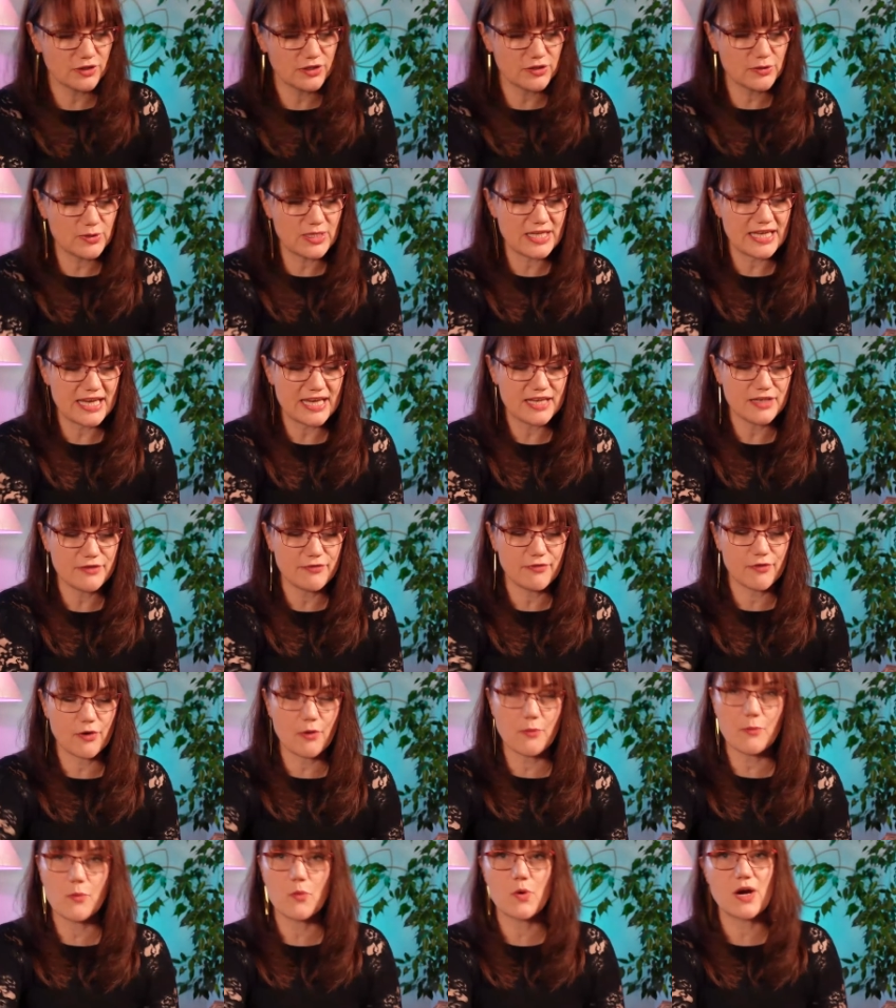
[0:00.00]
create
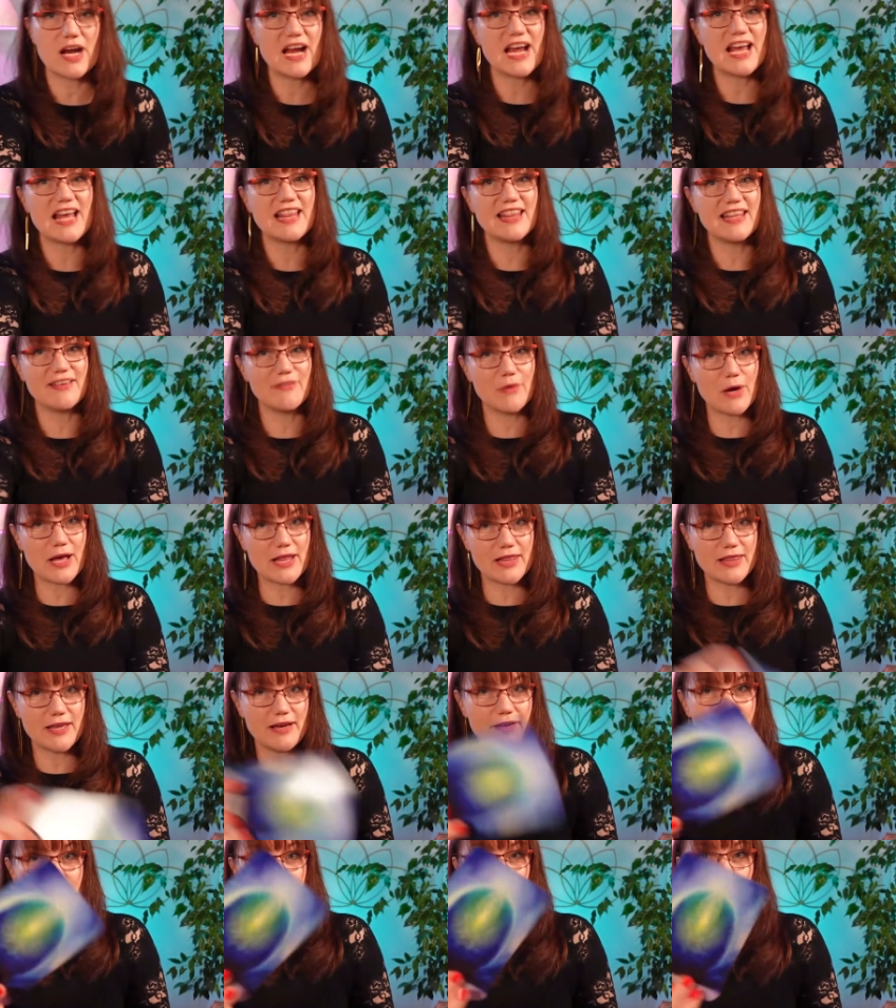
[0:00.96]
from
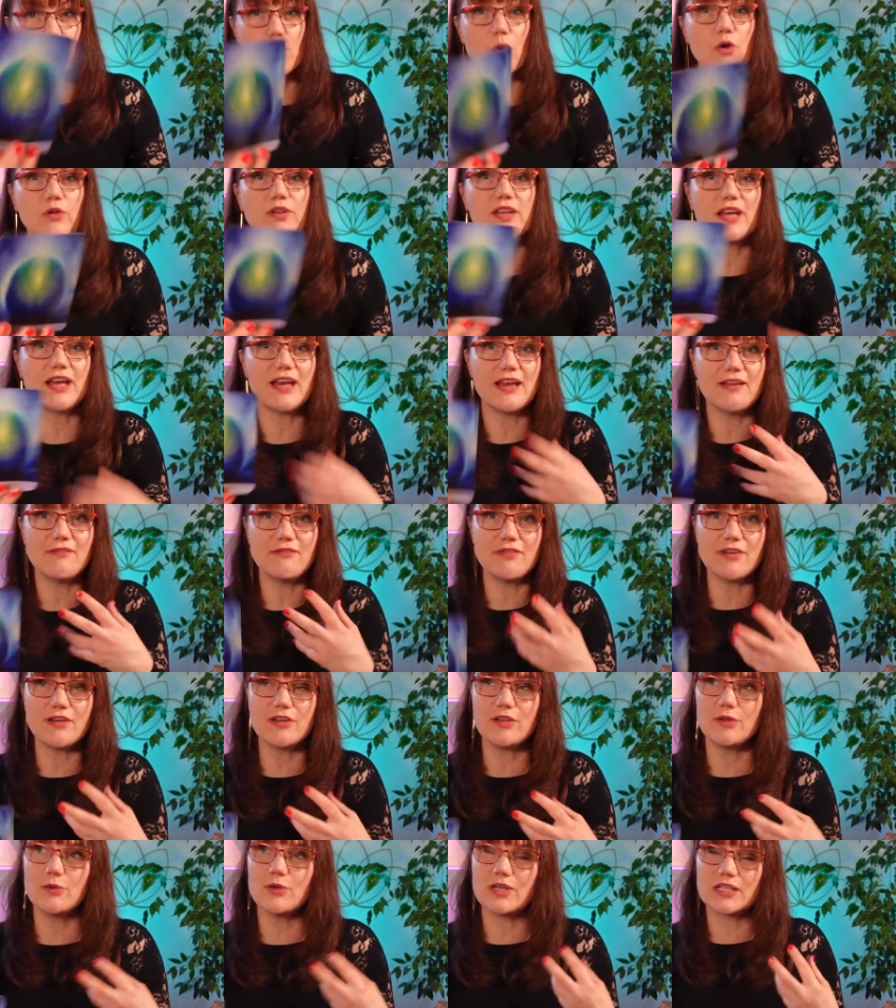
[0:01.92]
whatever
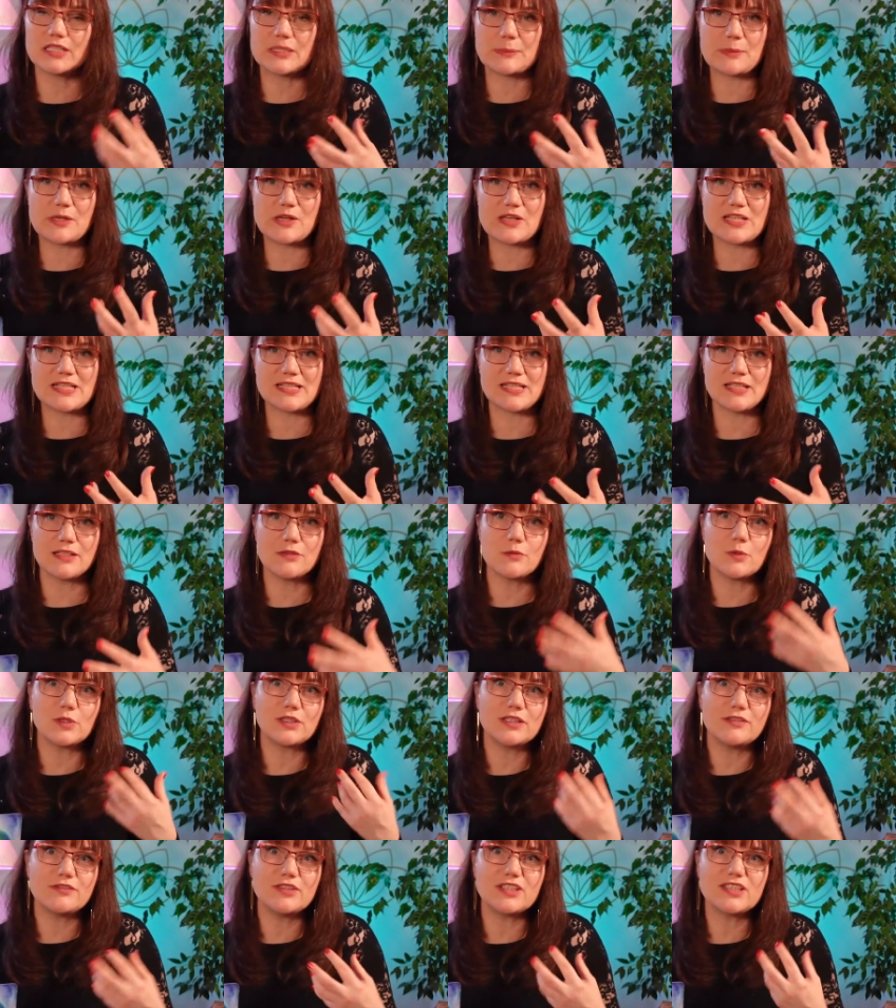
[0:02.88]
you're experiencing,
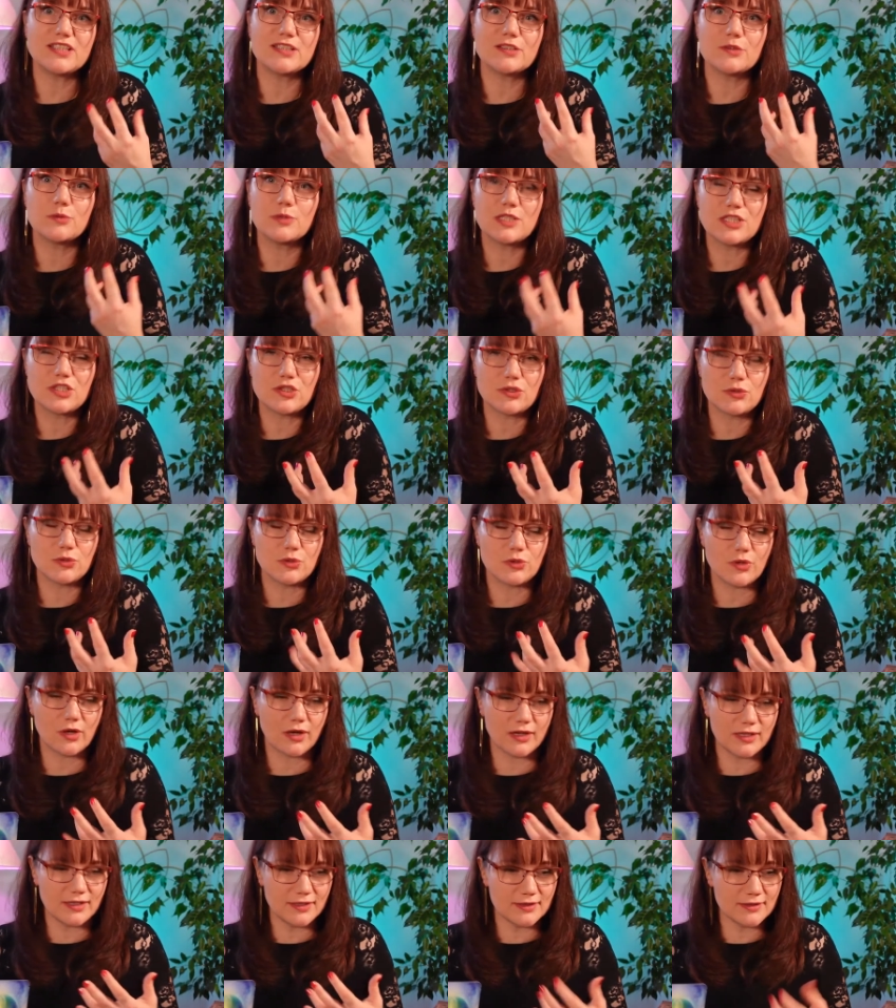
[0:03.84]
whatever situation you
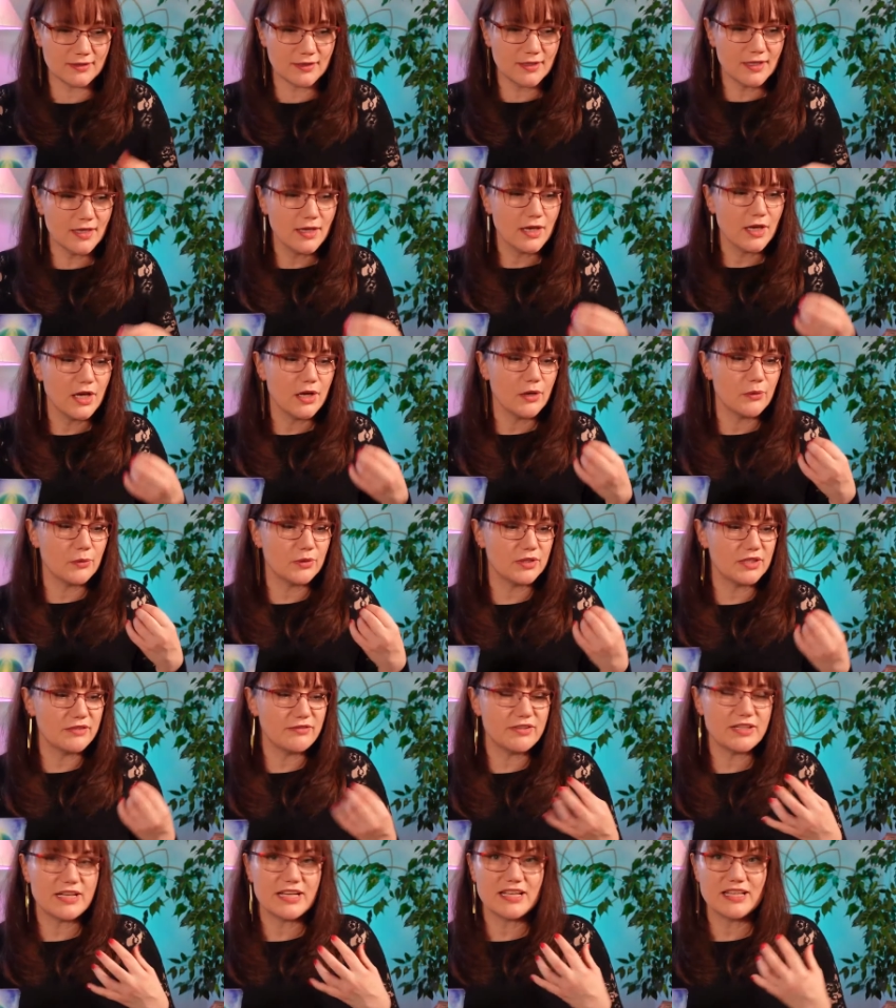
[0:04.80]
are in,
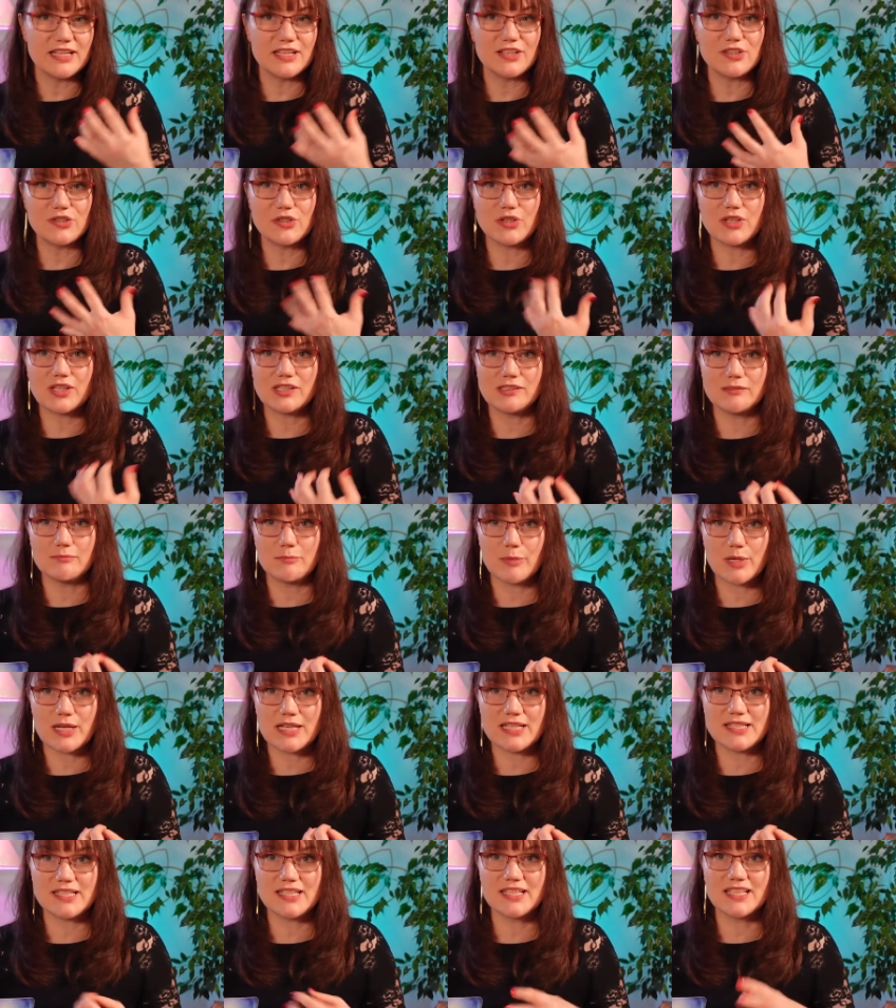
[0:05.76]
whatever energy you are
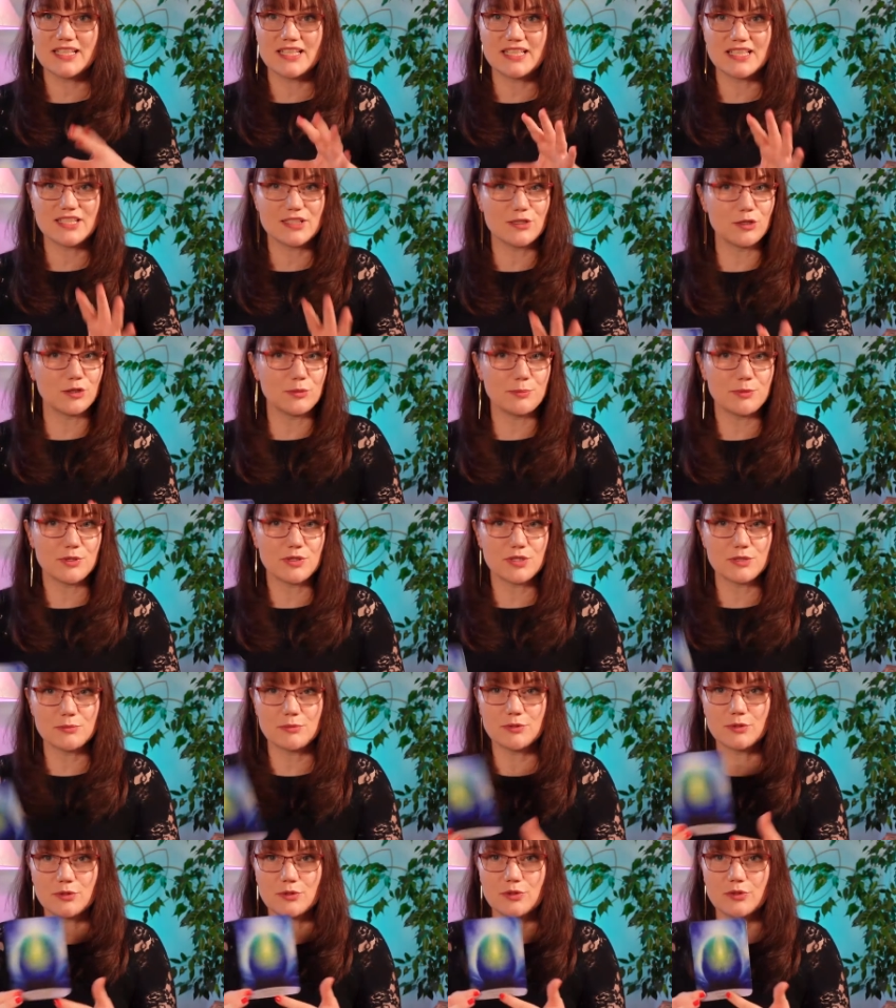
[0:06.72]
embracing, it's not
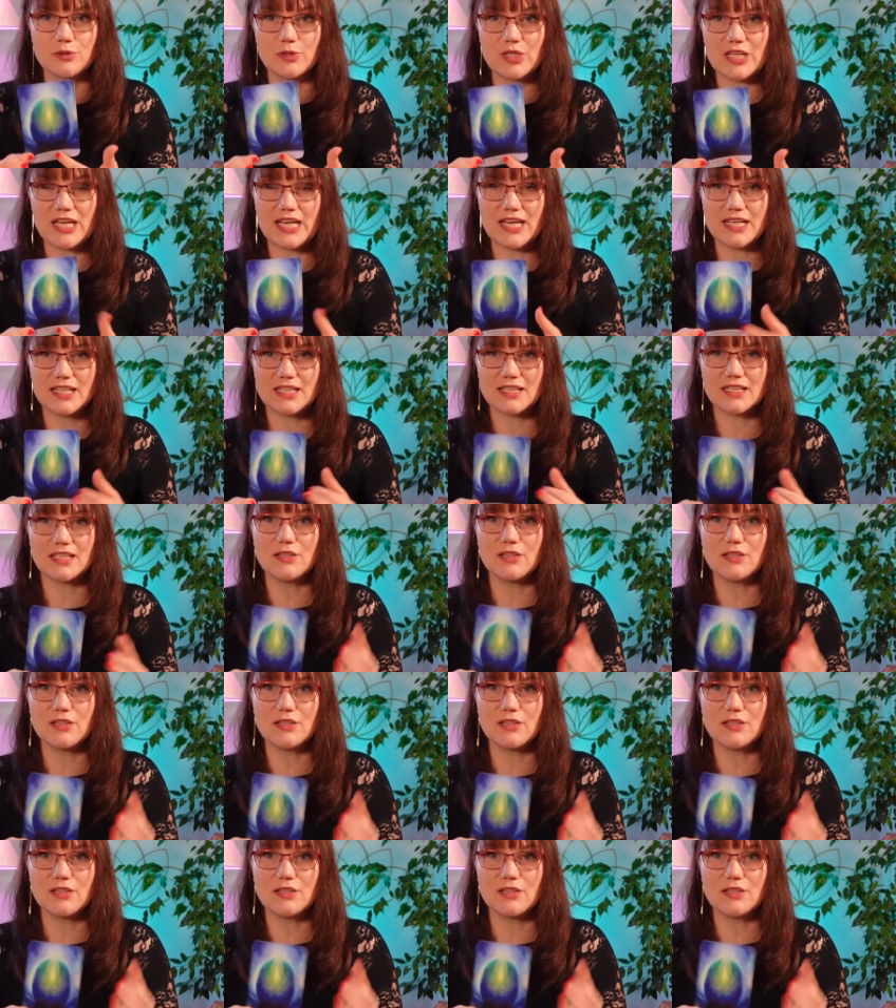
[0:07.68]
possible to create.